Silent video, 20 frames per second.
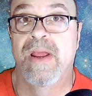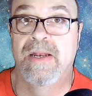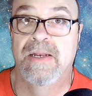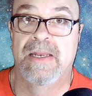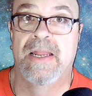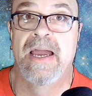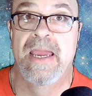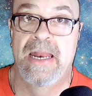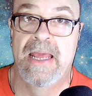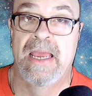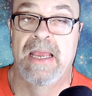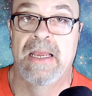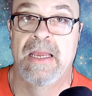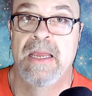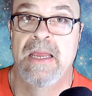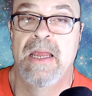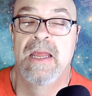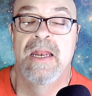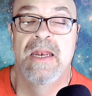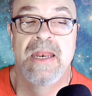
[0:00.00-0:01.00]
lighting.
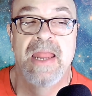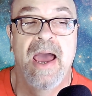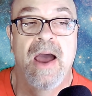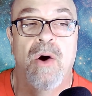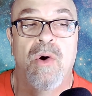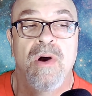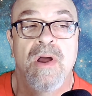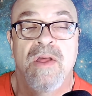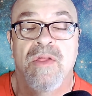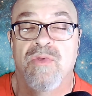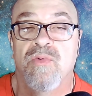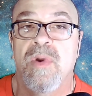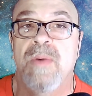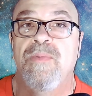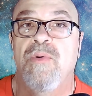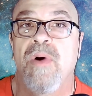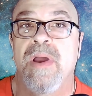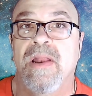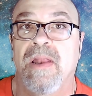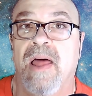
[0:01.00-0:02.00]
Now,
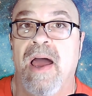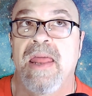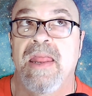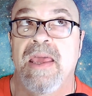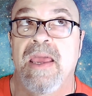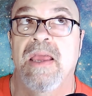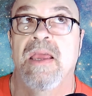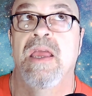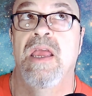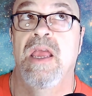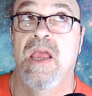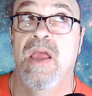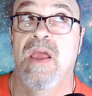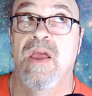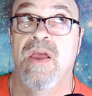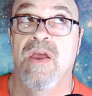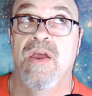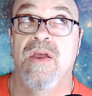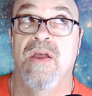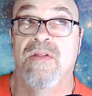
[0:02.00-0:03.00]
three-point lighting,
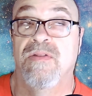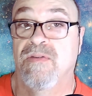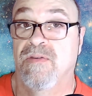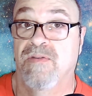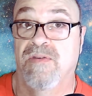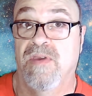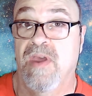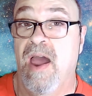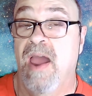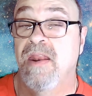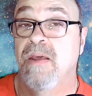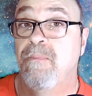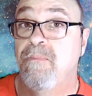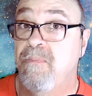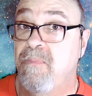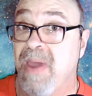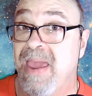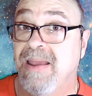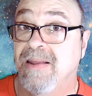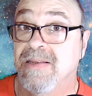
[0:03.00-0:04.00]
it's kind of
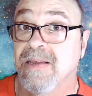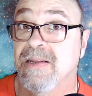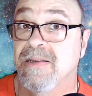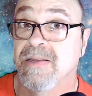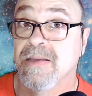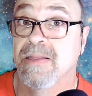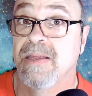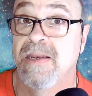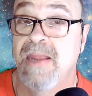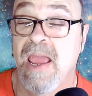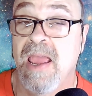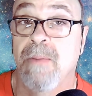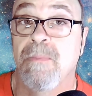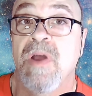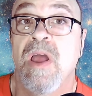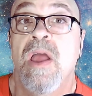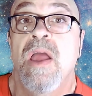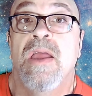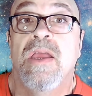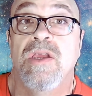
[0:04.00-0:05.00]
baked into the name.
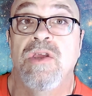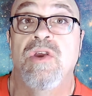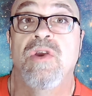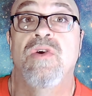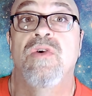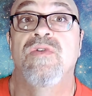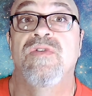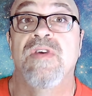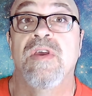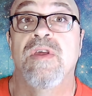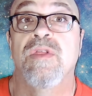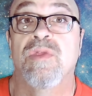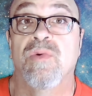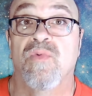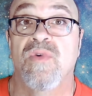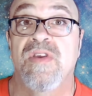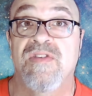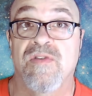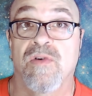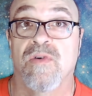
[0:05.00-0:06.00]
You're using
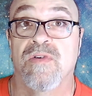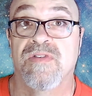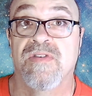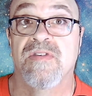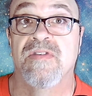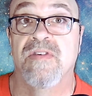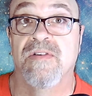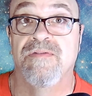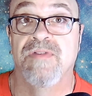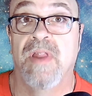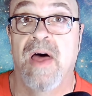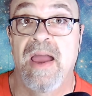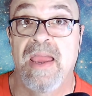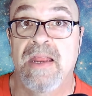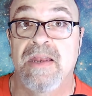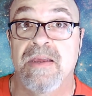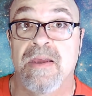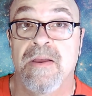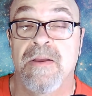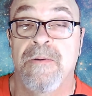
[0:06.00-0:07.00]
three sources of
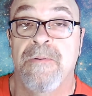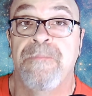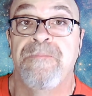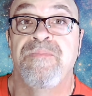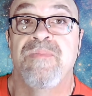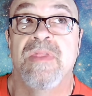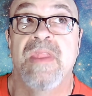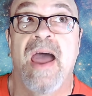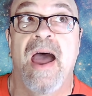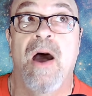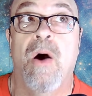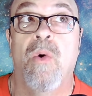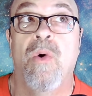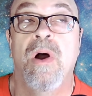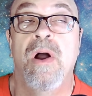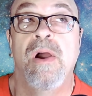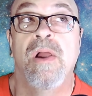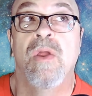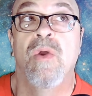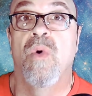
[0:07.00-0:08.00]
light. Now,
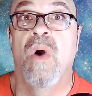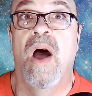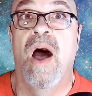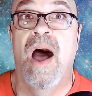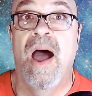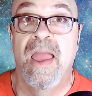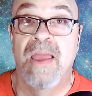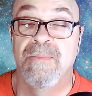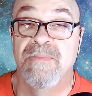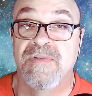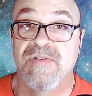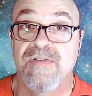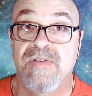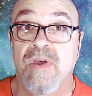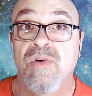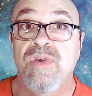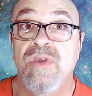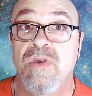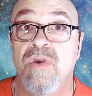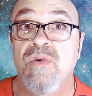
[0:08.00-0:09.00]
I am still
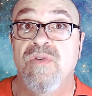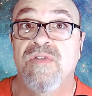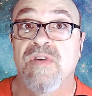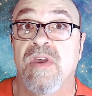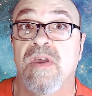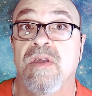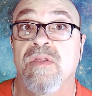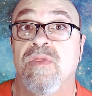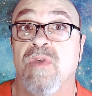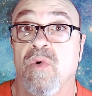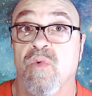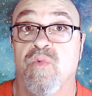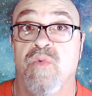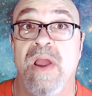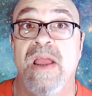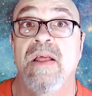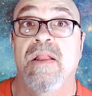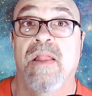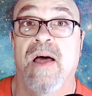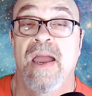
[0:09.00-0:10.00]
using the
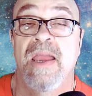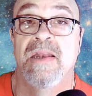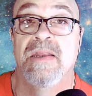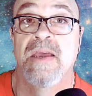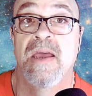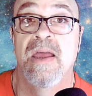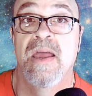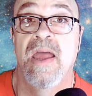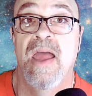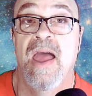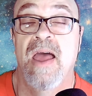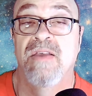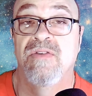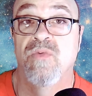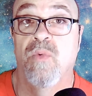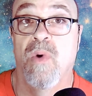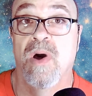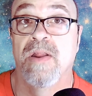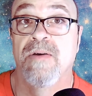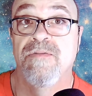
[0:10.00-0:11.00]
ring light as
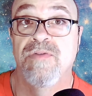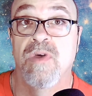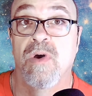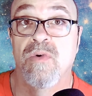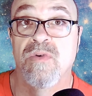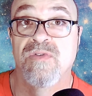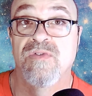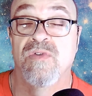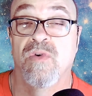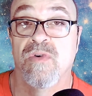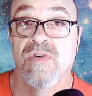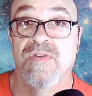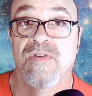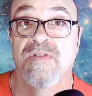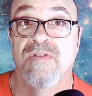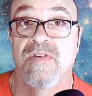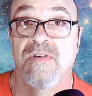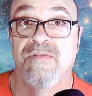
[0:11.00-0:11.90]
one of those sources of